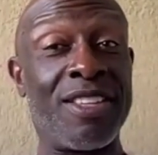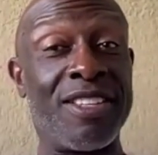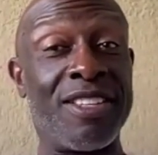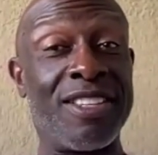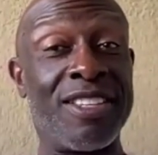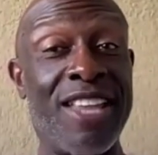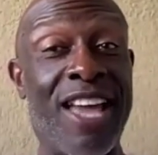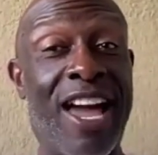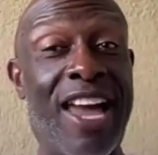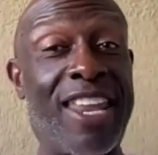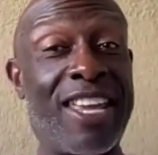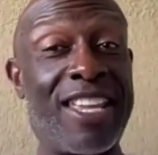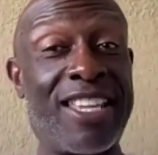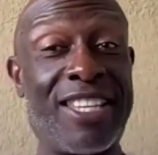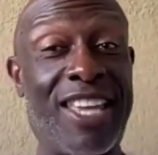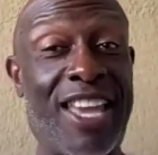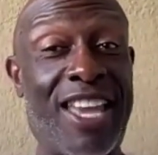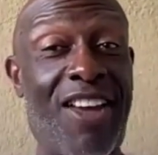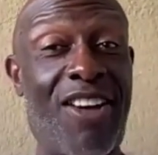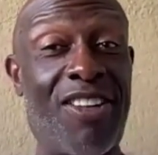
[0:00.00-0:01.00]
not at
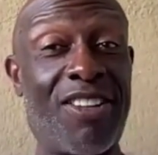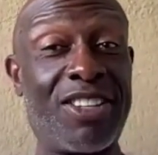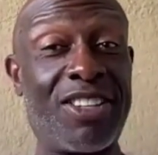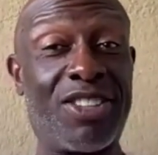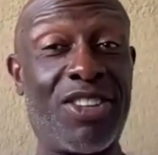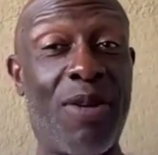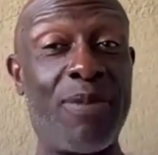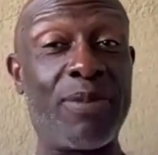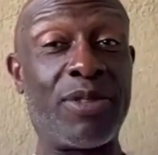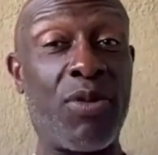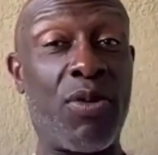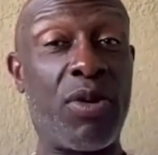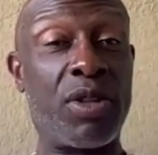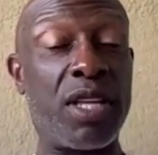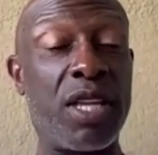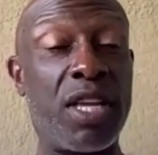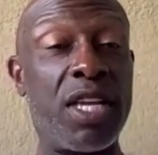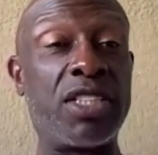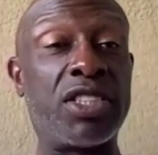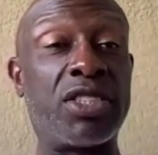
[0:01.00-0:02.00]
Yale in terms of what
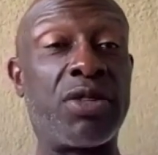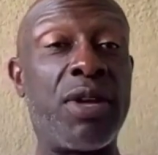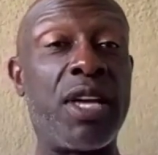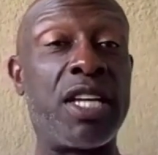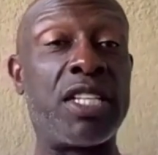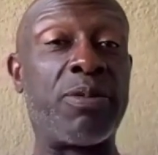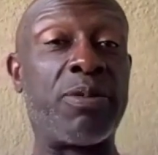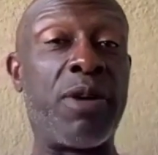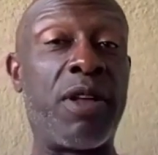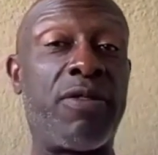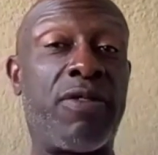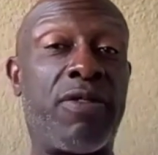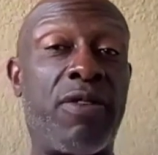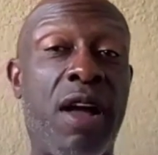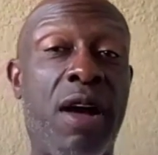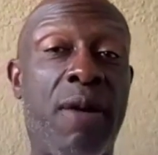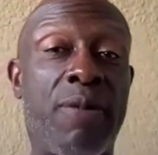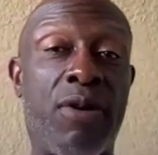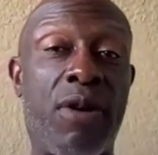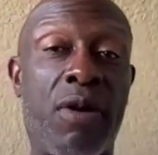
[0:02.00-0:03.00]
the history has been for
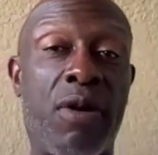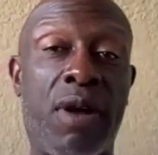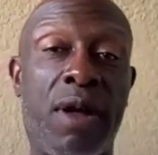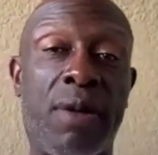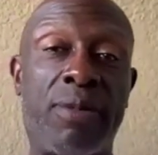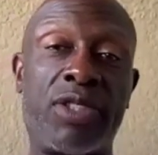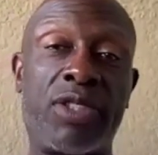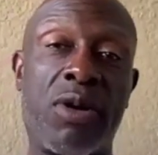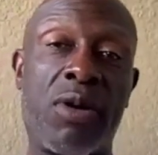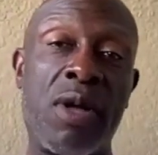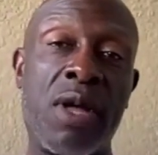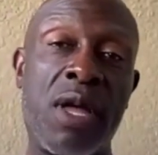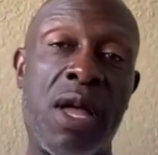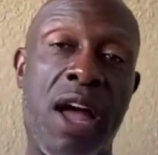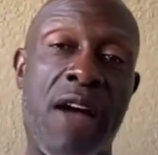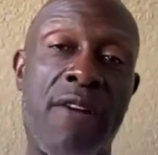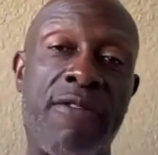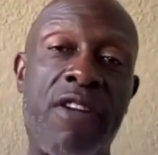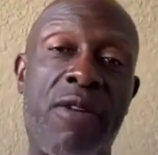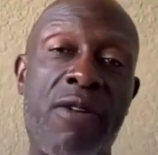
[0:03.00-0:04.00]
our program. So
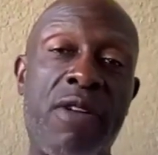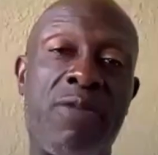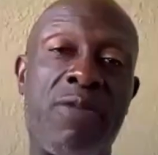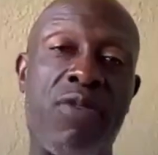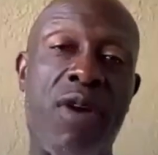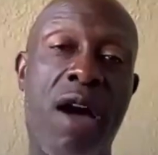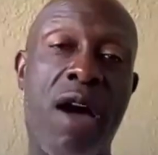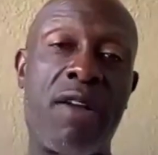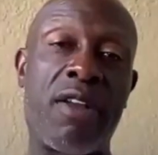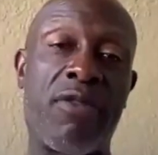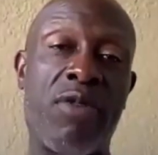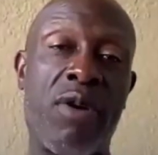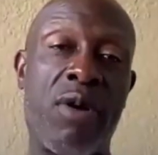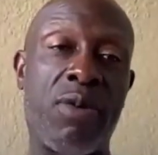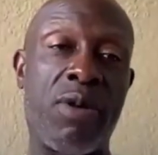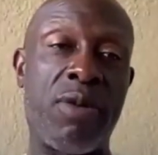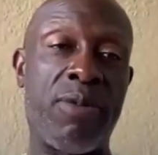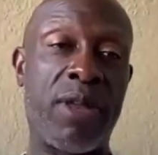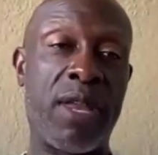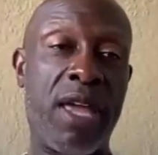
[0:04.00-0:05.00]
I'm very proud of what
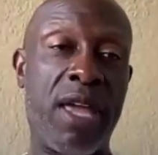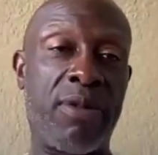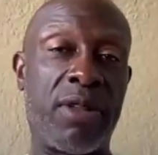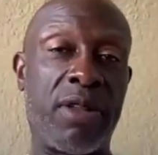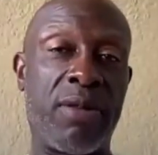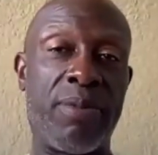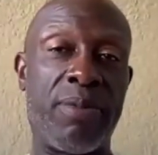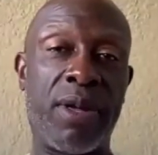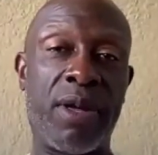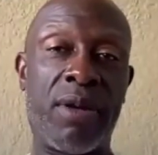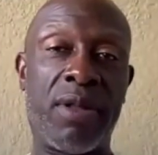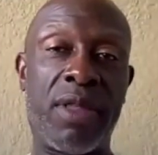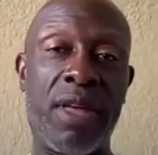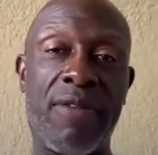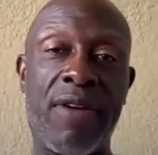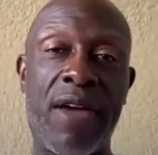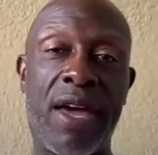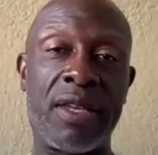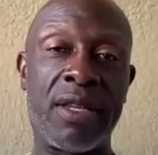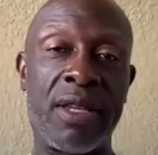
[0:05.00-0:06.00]
we've been able to build. I've
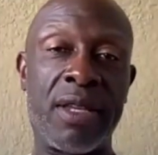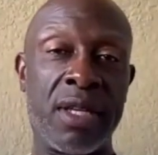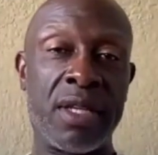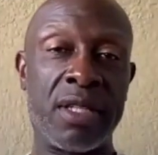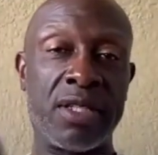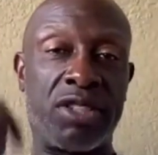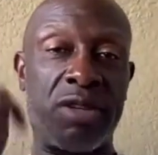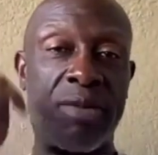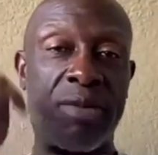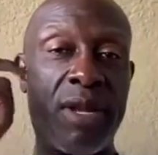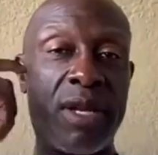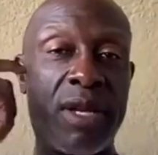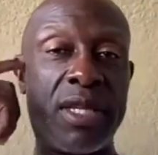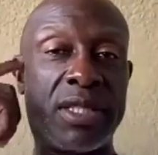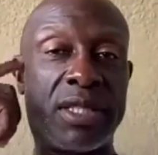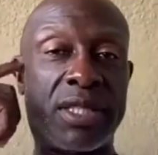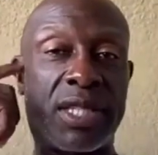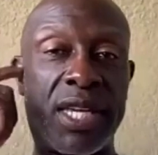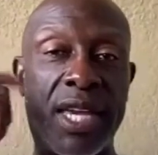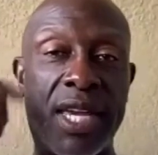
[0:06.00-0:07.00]
had
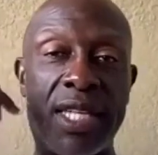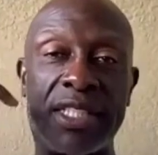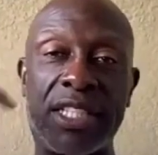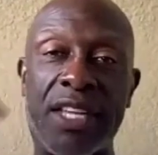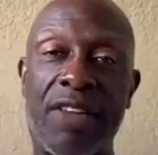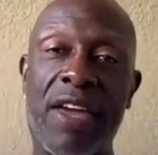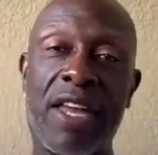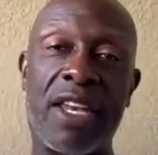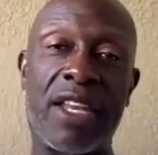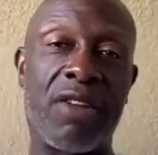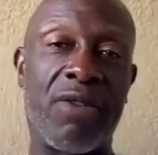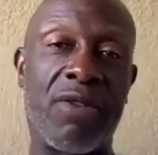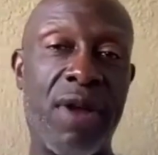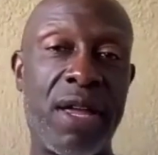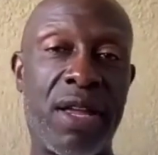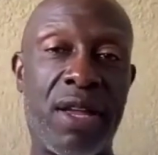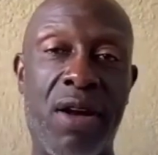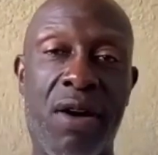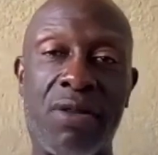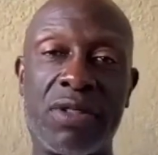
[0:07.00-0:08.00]
tremendous kids. I've had a
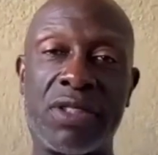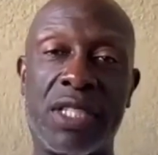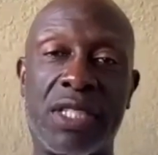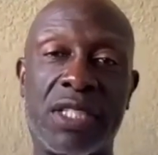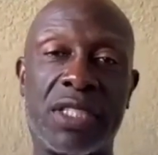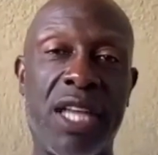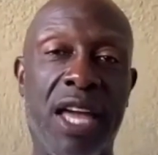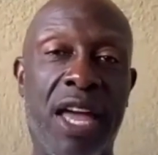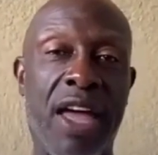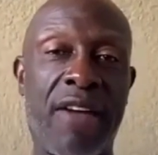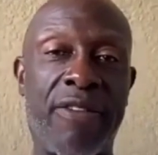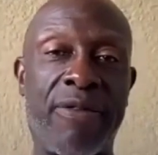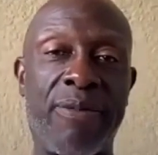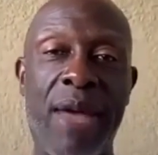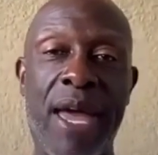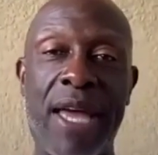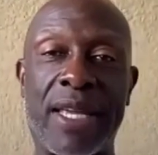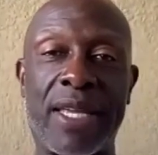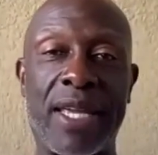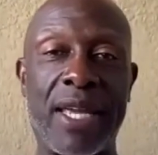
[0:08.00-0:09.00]
great coaching staff.
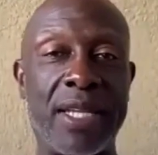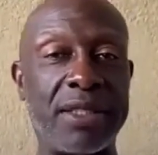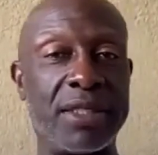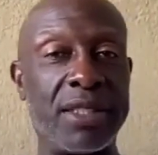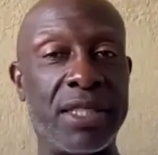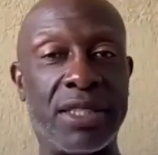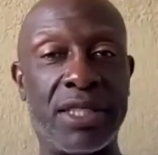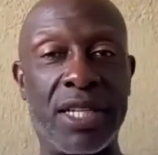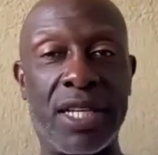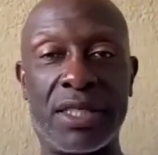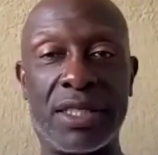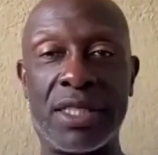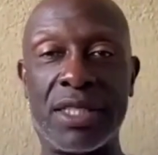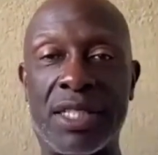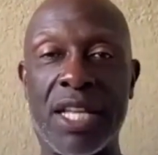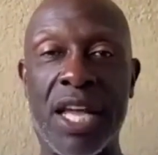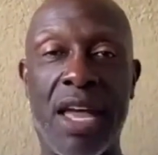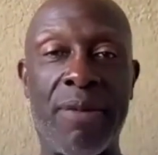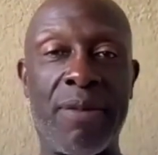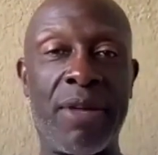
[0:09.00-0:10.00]
Matt Kingsley, Justin
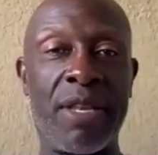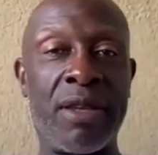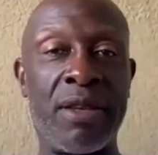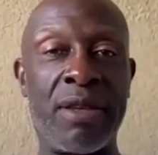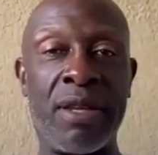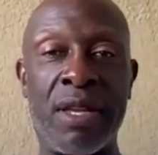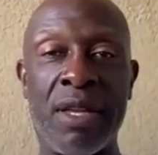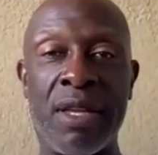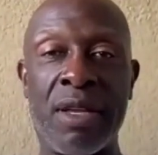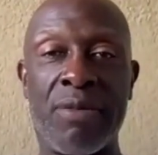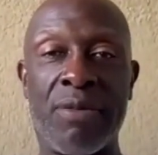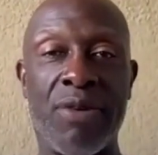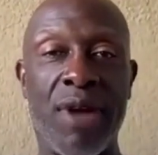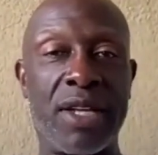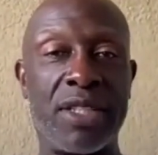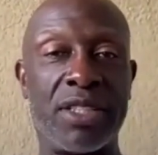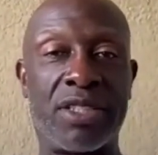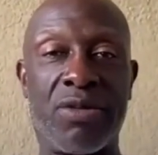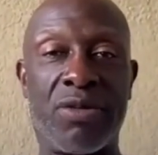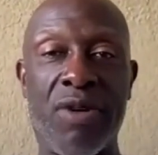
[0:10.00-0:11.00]
Simon, and
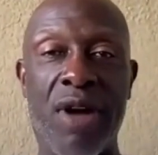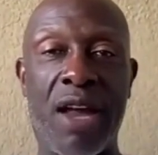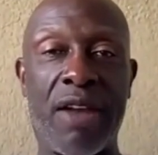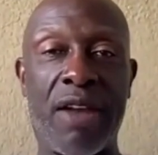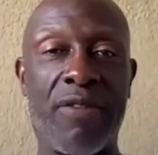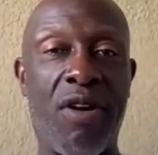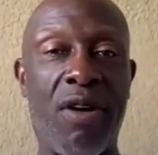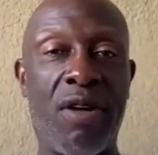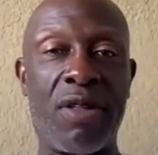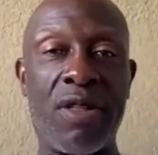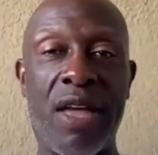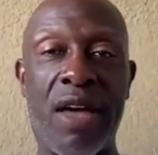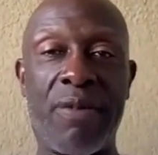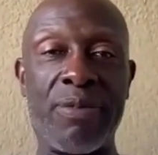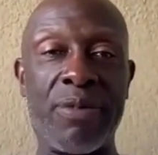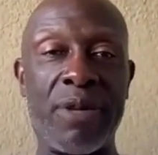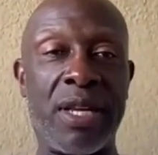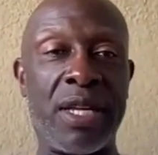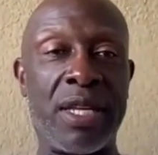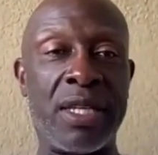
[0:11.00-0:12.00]
Brandon Sherrod have all helped
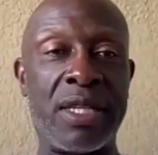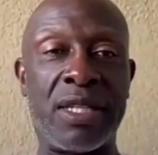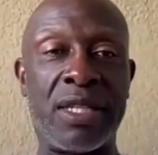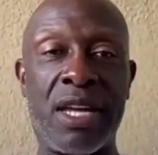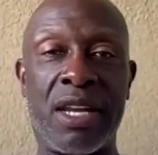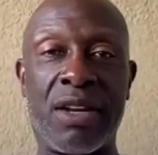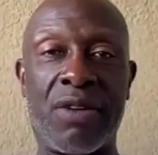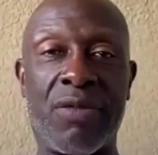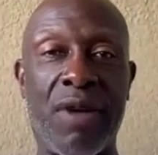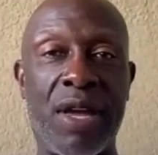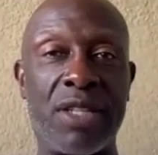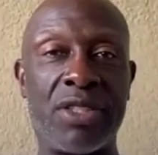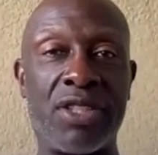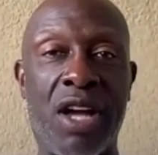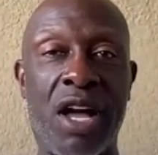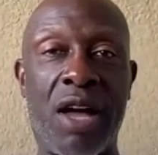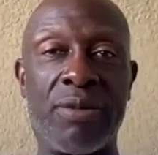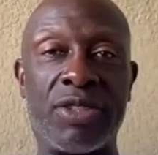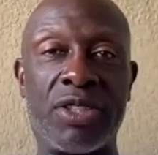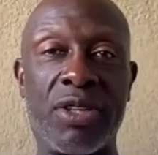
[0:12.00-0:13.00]
me and done a great
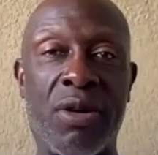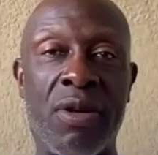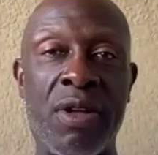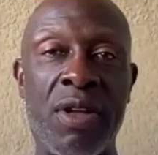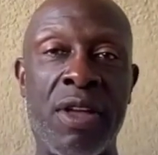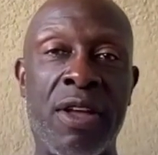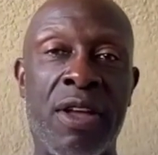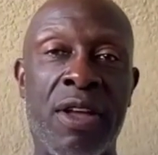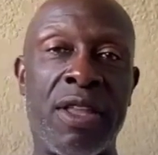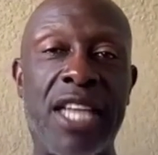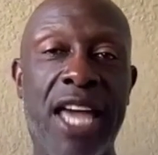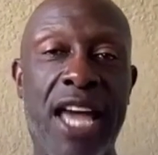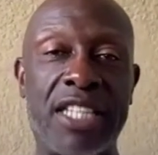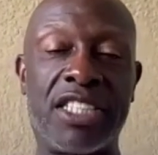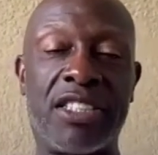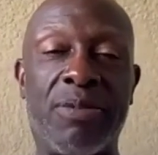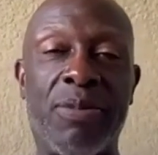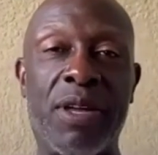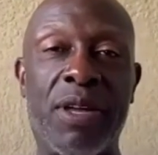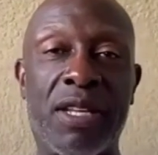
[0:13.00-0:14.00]
job. So
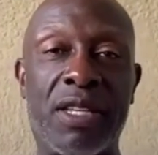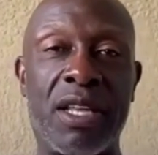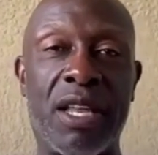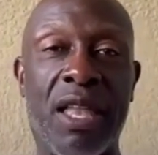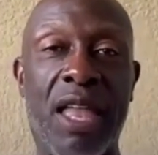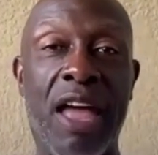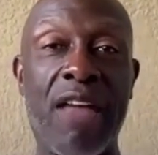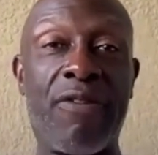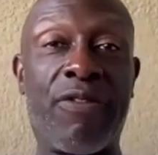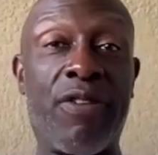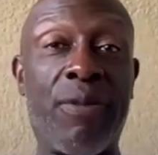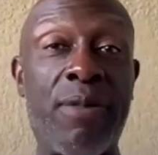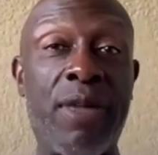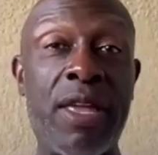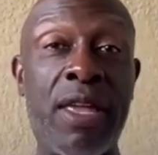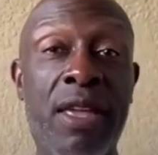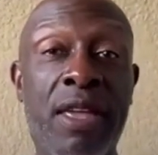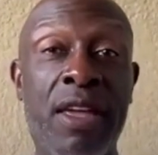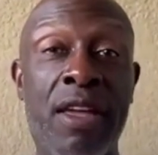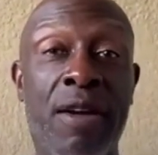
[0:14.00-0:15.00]
that's been a delight for
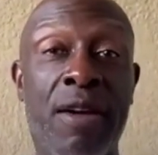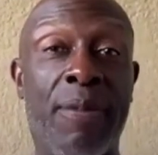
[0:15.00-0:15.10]
me.